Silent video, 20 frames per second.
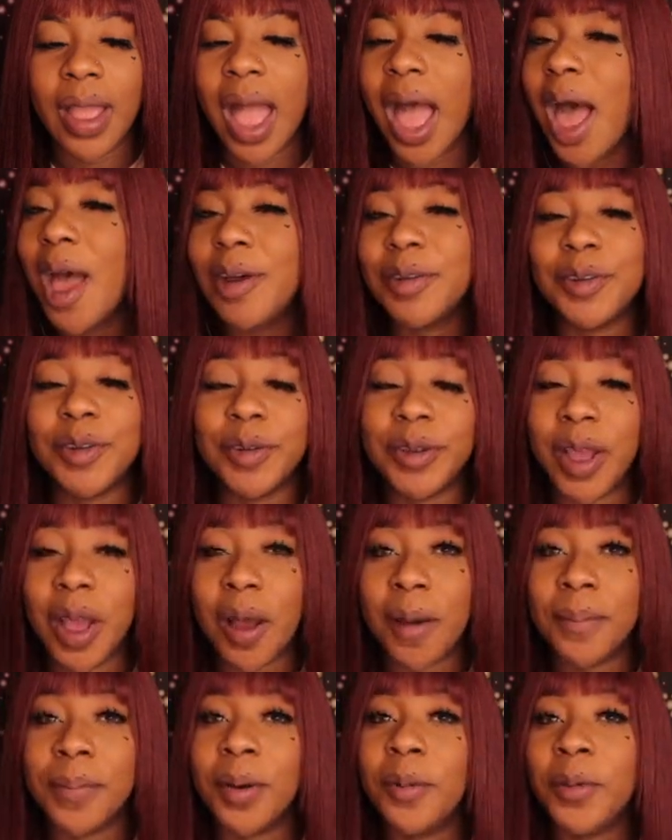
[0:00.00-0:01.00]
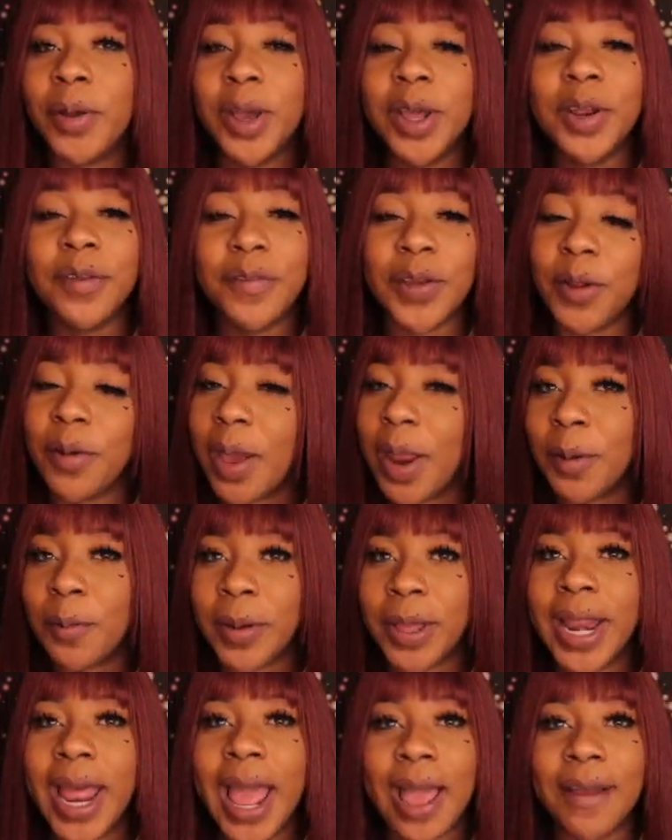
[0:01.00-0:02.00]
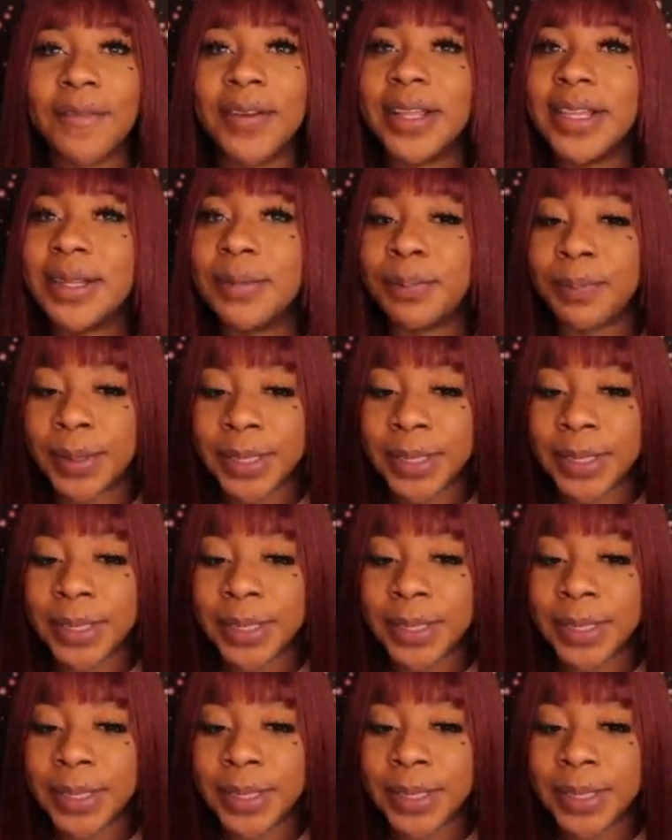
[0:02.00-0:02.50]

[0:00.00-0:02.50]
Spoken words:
I don't know y'all, but we're gonna figure out a way to have it